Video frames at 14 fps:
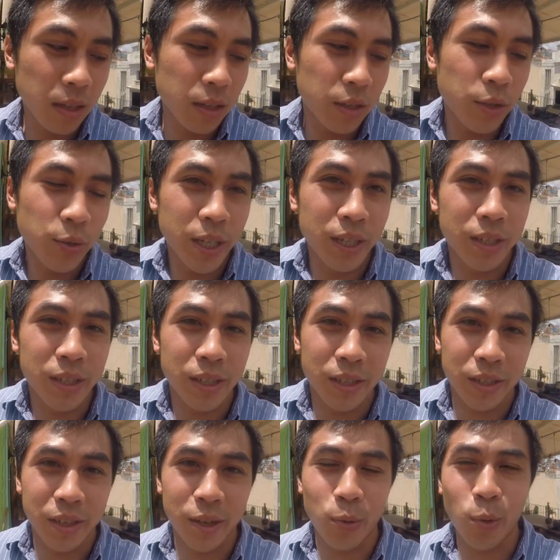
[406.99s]
you can just
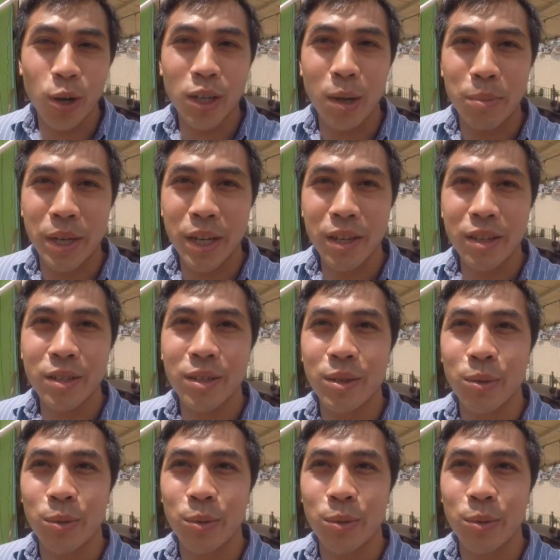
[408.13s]
uh, work up here.